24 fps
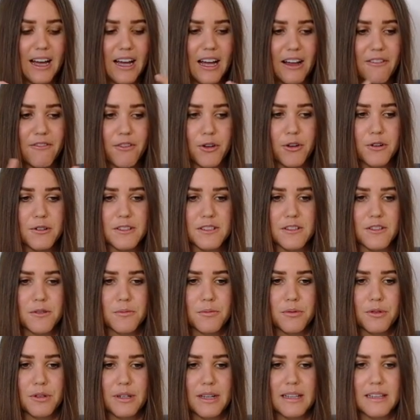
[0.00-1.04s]
Uh, I've also
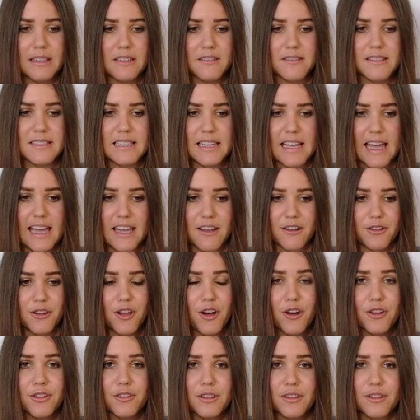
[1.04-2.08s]
put a little scale
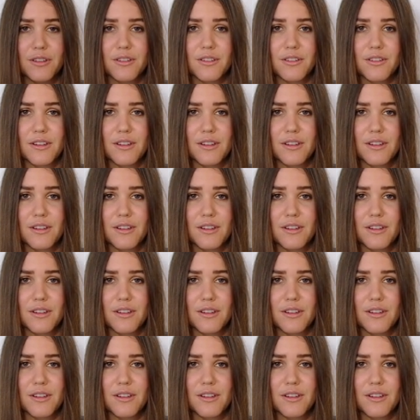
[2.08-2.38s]
on